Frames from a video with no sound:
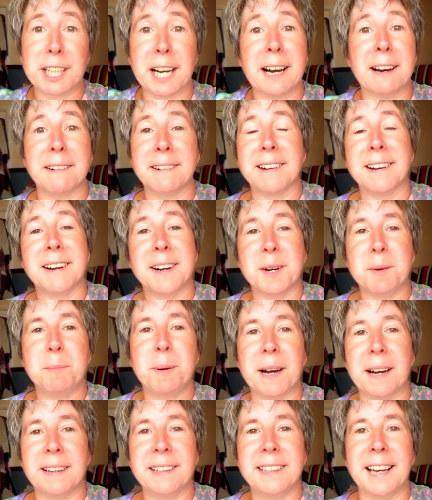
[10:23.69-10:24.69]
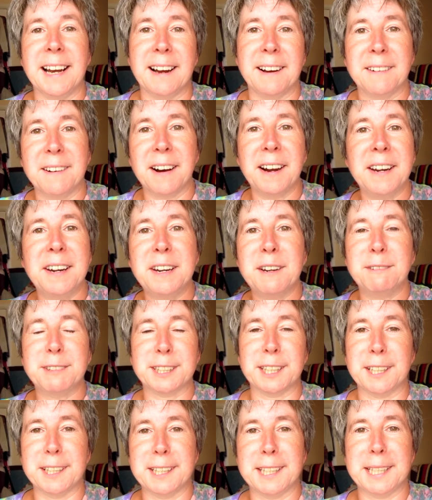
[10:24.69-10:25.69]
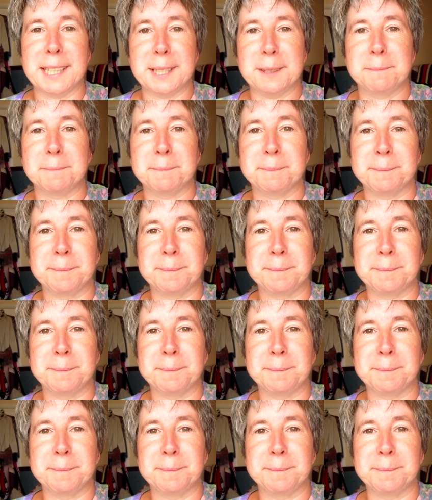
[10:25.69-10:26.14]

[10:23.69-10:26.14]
hat. But yeah, I love cycling.